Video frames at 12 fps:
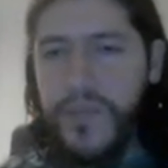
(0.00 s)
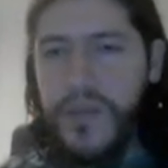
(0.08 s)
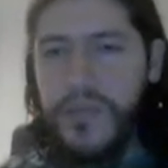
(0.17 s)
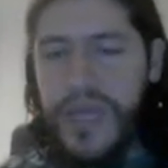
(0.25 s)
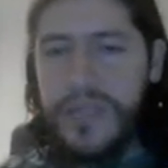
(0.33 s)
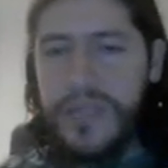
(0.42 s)

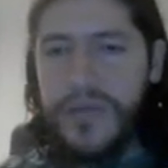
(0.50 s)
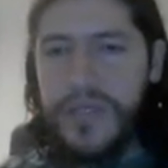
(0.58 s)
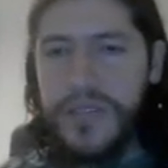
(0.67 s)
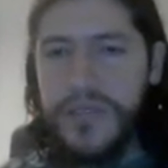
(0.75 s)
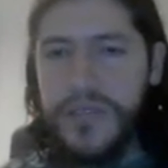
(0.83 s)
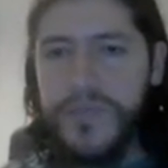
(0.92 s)

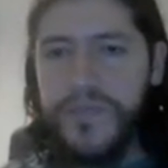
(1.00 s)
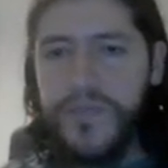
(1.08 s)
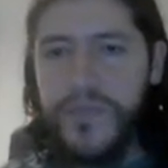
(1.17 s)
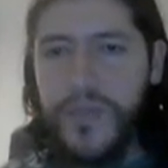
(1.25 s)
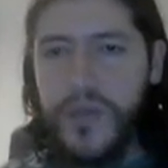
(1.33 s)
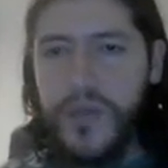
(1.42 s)
matrix,
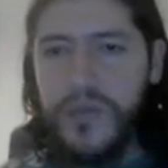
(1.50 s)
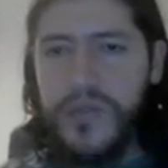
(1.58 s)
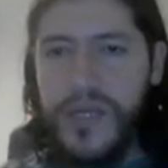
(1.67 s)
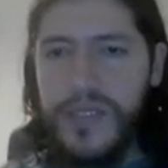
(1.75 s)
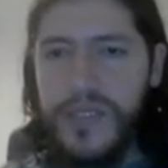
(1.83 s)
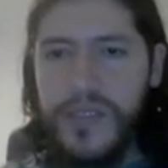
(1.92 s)

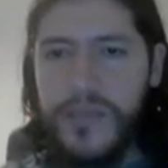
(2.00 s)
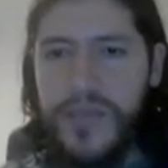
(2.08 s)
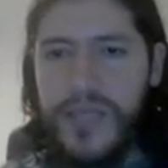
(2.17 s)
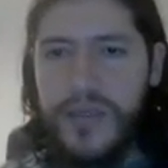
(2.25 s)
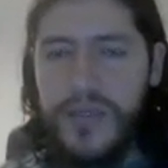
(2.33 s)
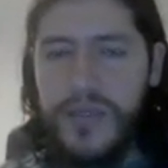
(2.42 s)
contrast
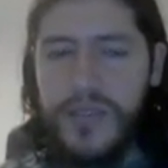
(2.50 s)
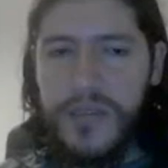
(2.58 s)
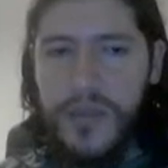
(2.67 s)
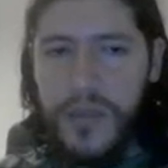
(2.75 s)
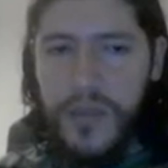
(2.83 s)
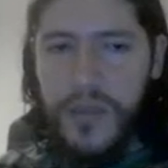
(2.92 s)
matrix,